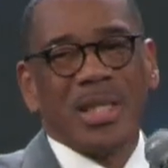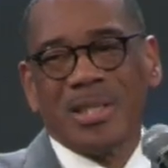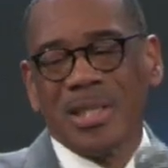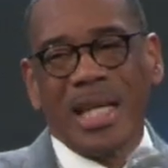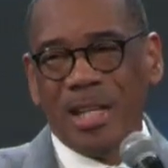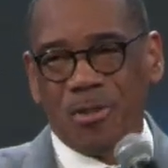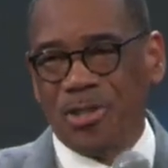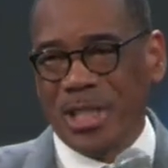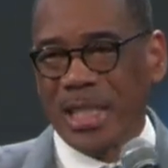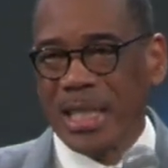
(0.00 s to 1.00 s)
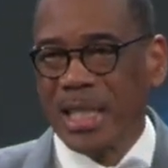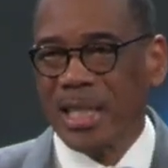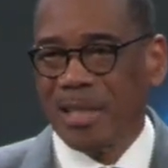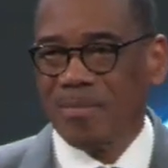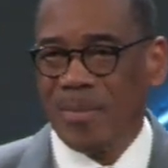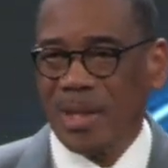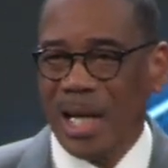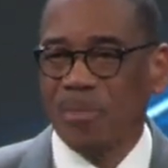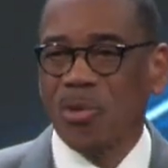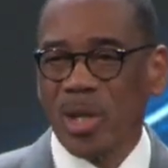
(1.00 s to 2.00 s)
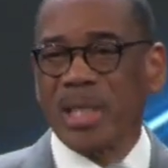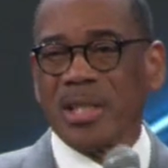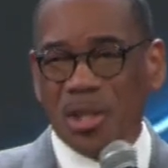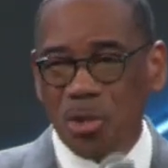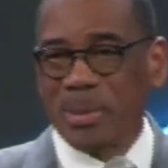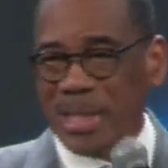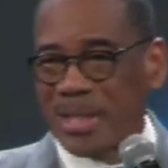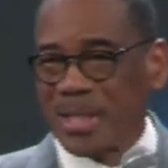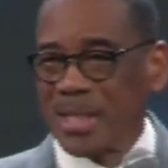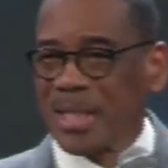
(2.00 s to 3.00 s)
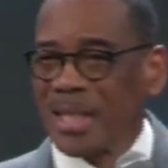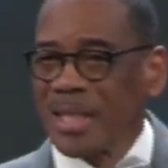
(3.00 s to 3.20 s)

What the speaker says: into energy. I'm going into humans.